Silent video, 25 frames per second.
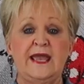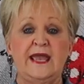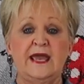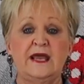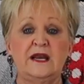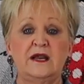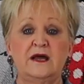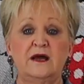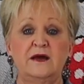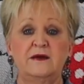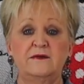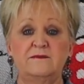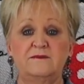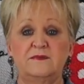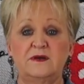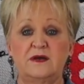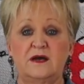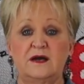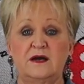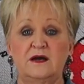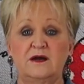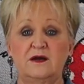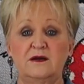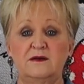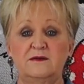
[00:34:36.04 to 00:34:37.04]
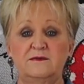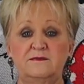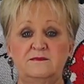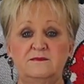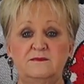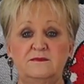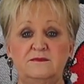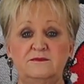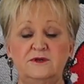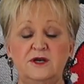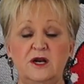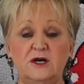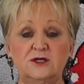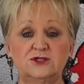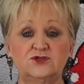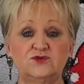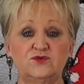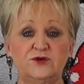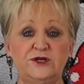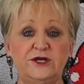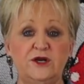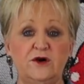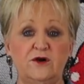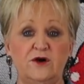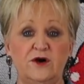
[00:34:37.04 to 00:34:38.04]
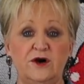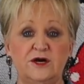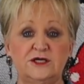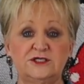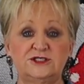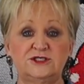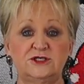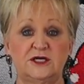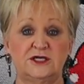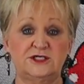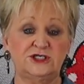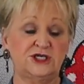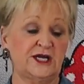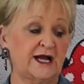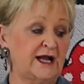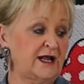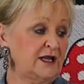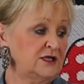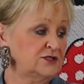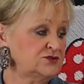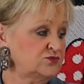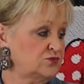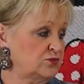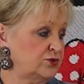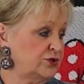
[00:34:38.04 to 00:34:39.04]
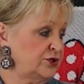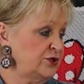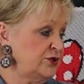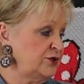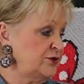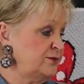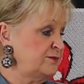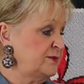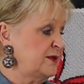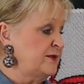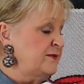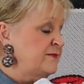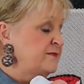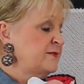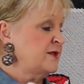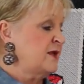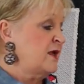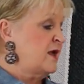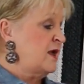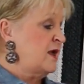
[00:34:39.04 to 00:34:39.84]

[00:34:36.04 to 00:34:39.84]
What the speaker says: in a nursery or a child's room.